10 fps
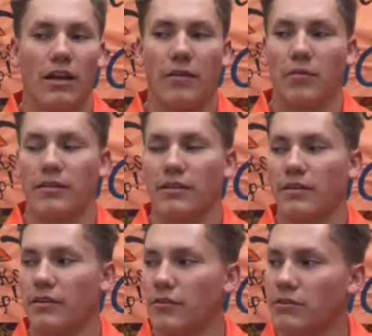and my
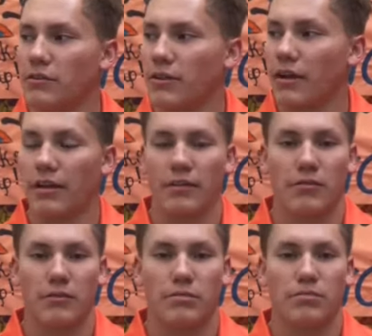senior year was all right. It
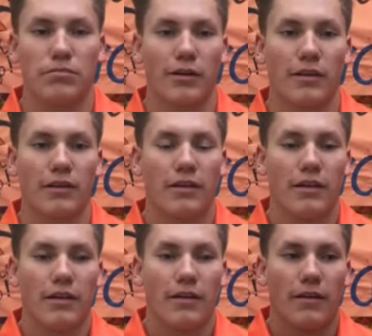was pretty,
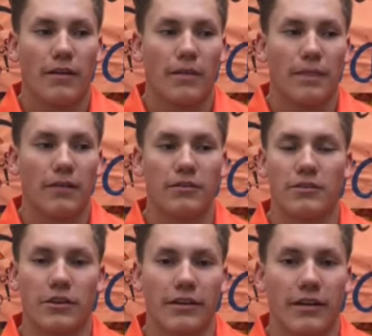it was a
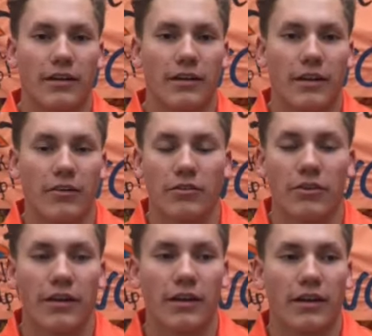journey. It was
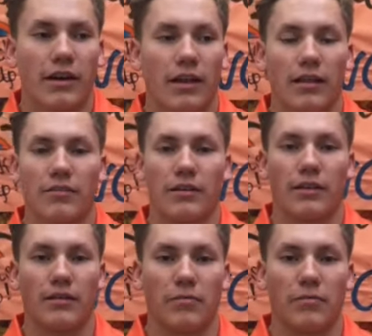great. I loved it.